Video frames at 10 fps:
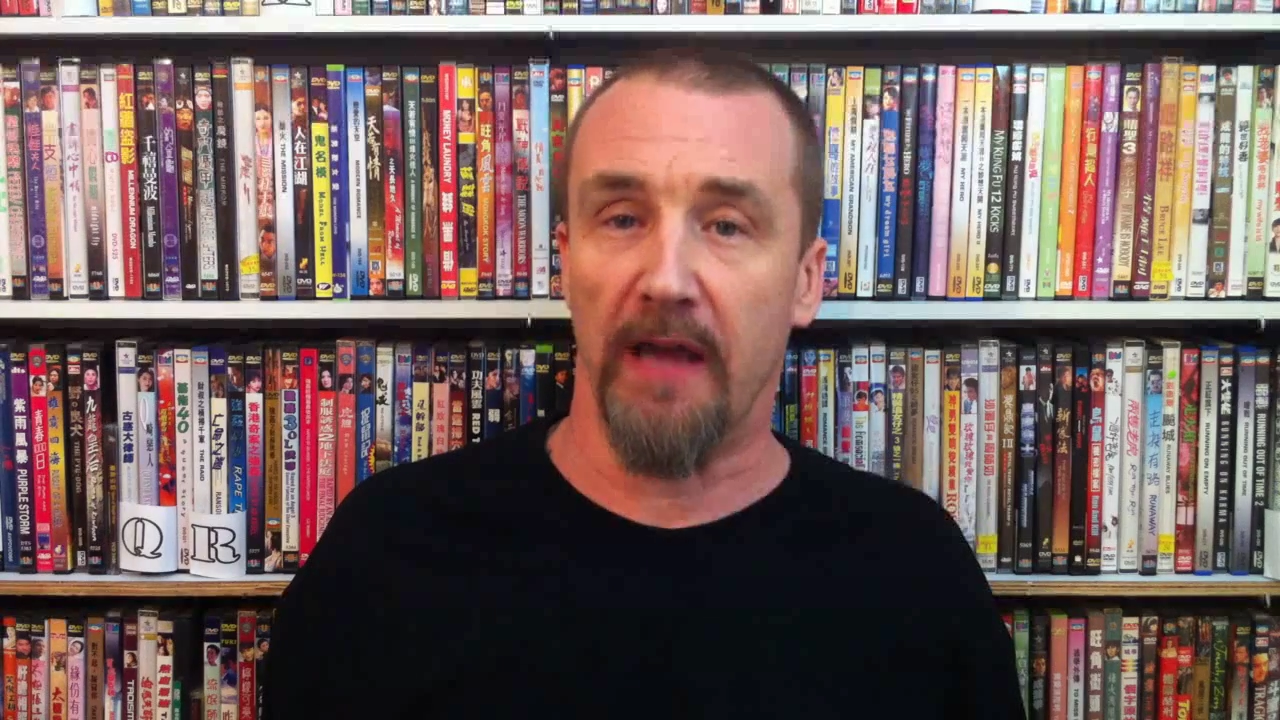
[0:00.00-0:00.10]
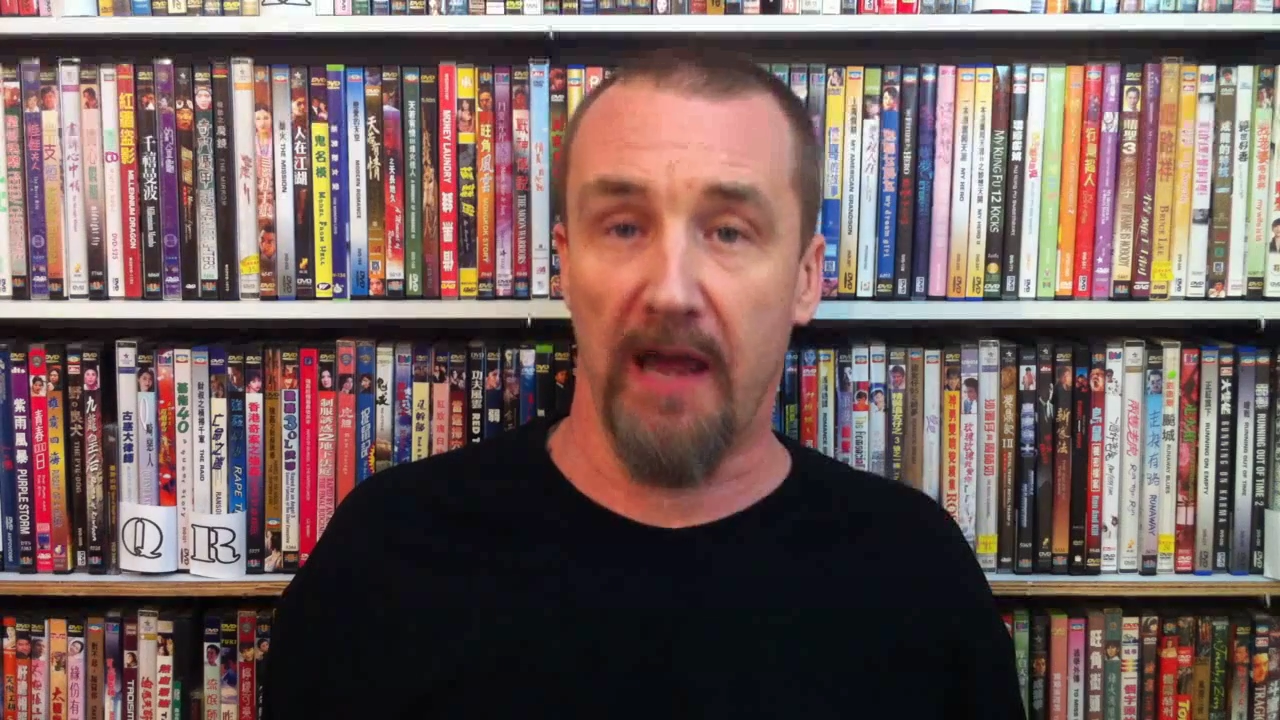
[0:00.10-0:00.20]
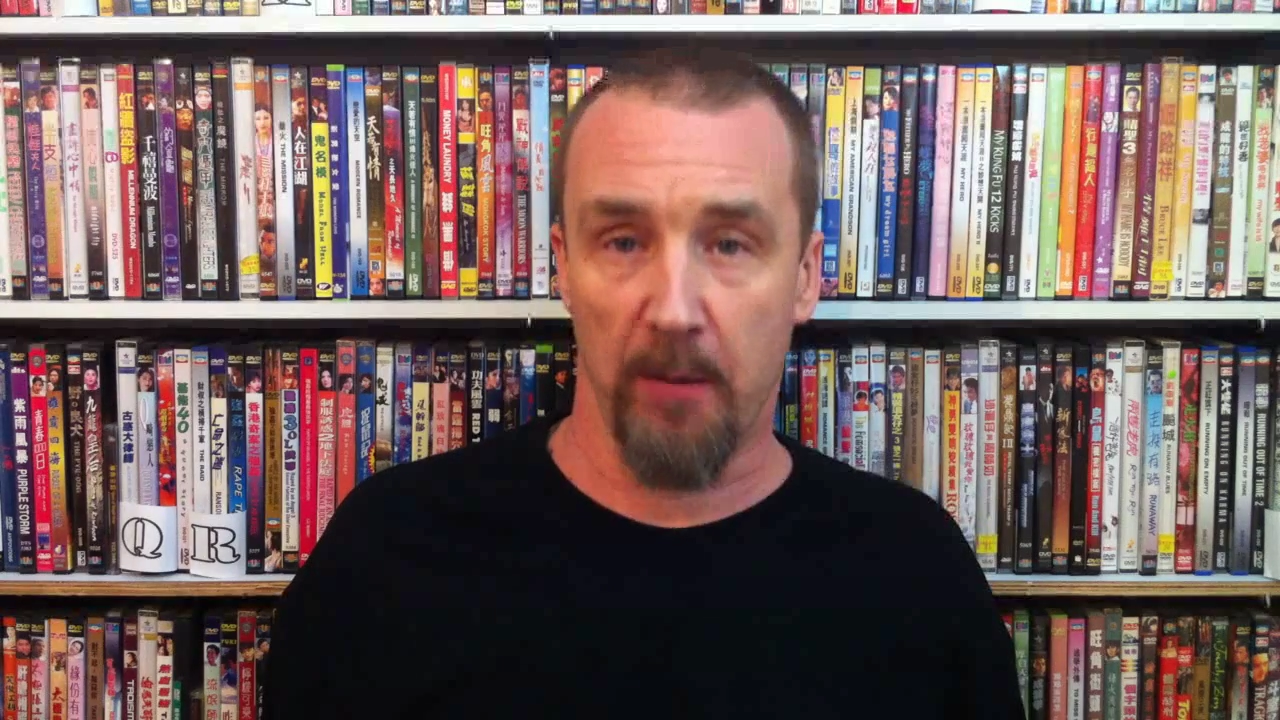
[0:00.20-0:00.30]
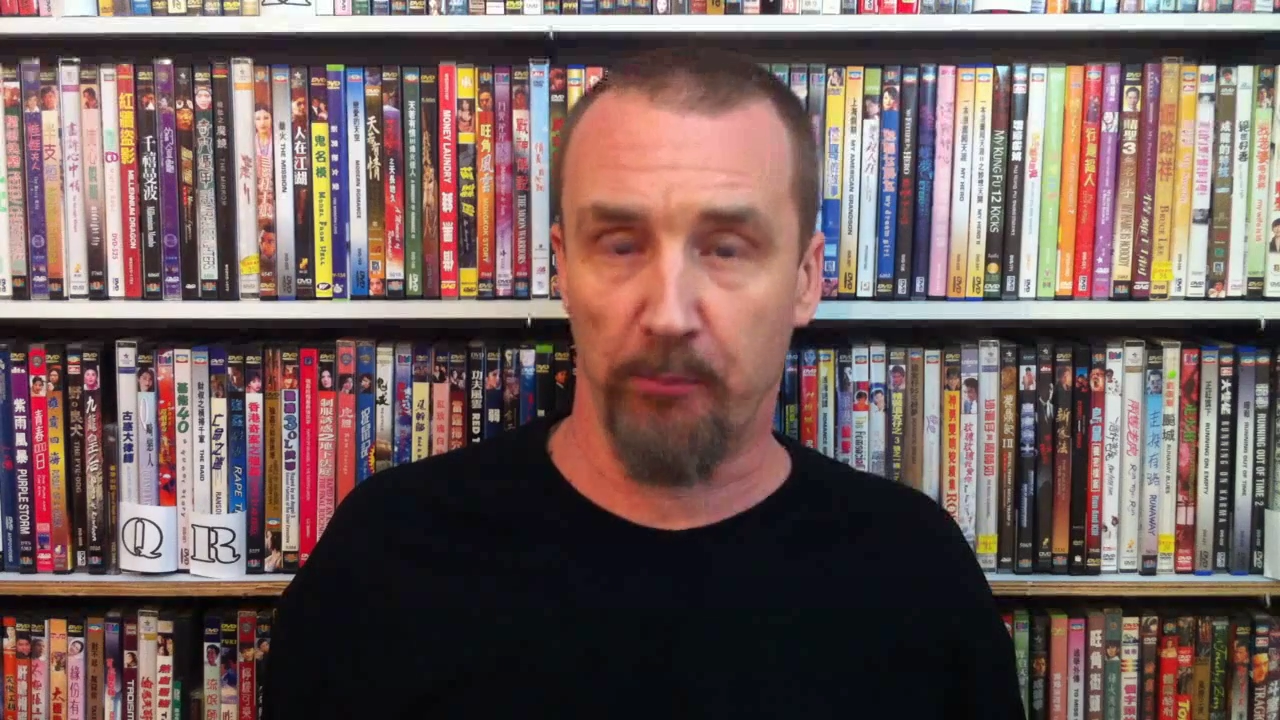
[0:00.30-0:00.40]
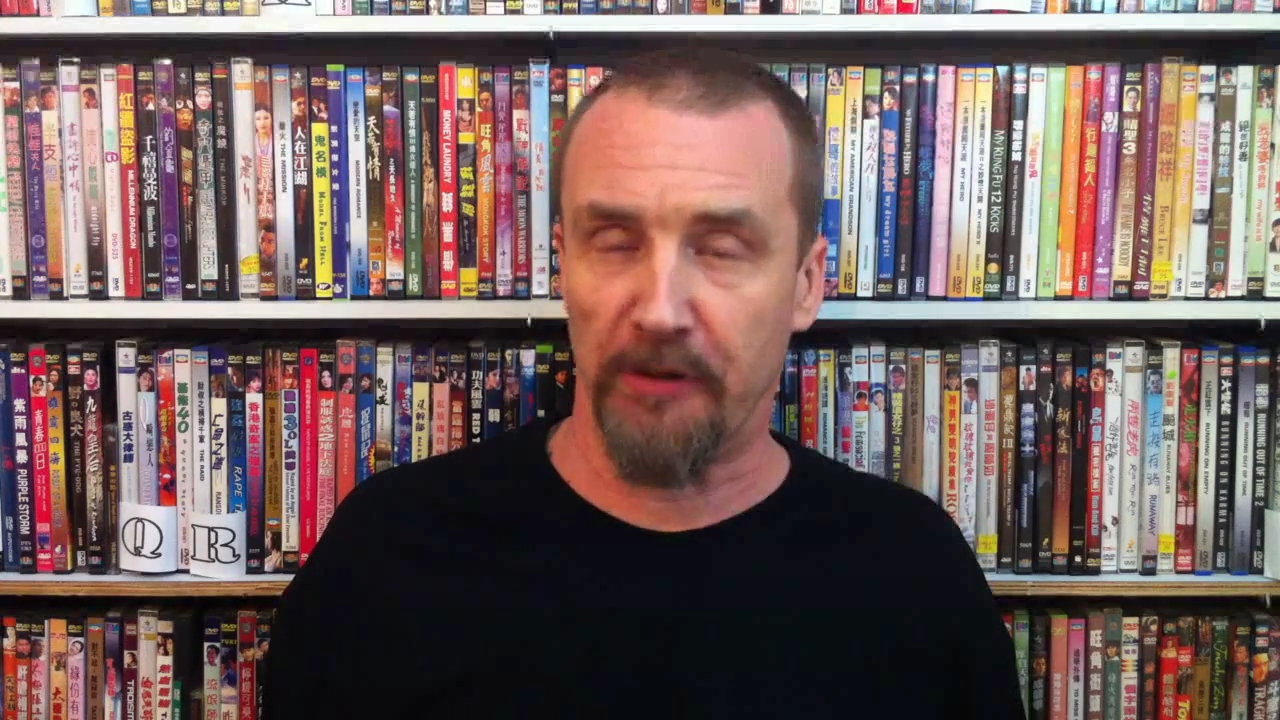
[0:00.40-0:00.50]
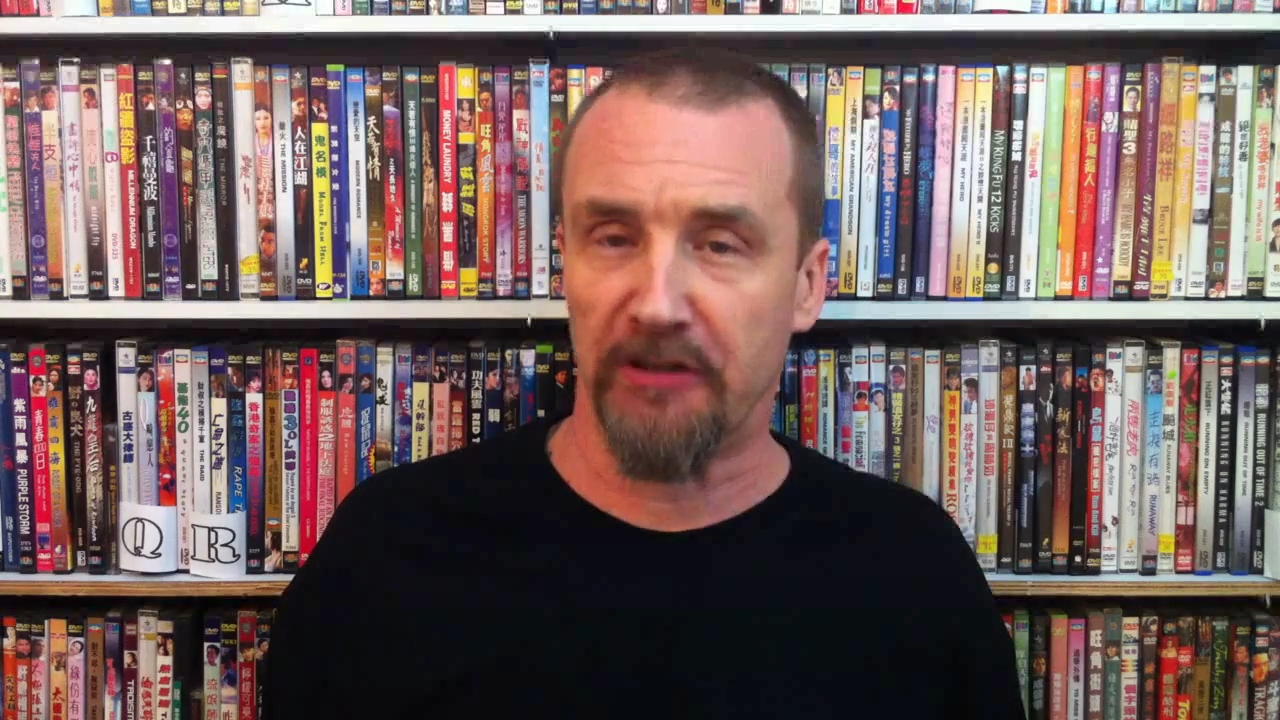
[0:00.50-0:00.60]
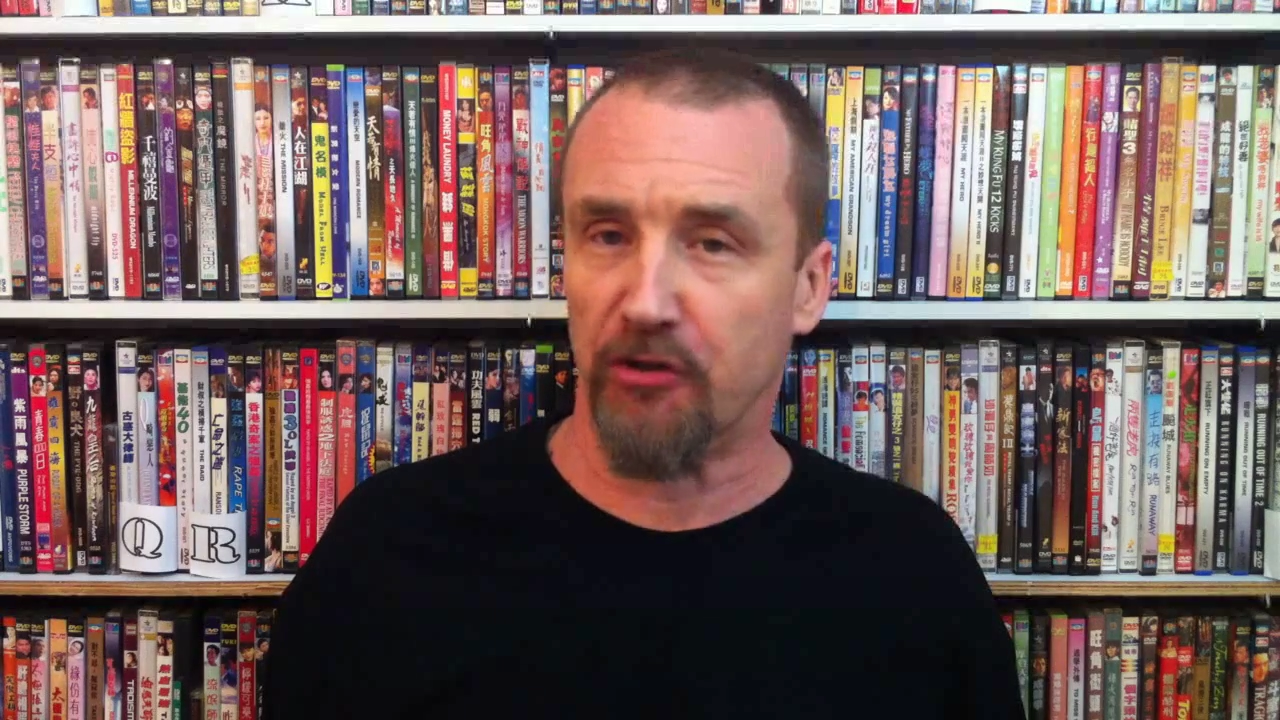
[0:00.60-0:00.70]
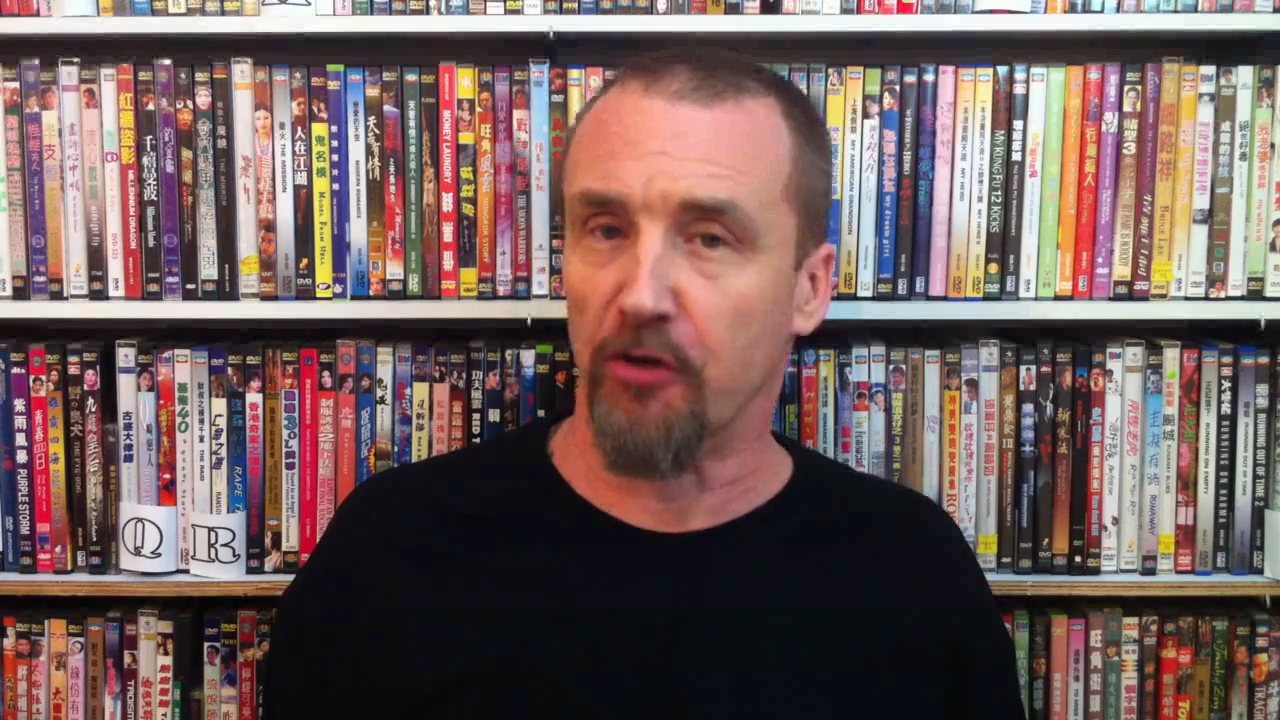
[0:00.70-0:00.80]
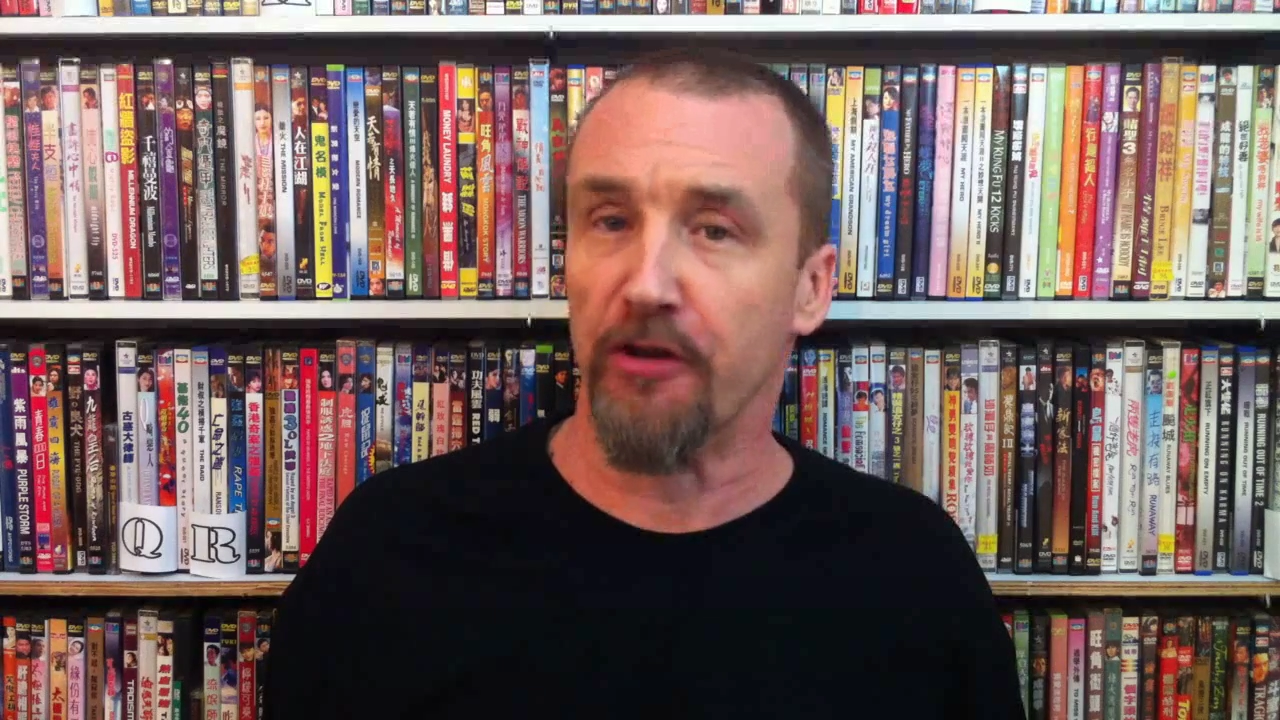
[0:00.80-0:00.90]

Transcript: and I'm pretty sure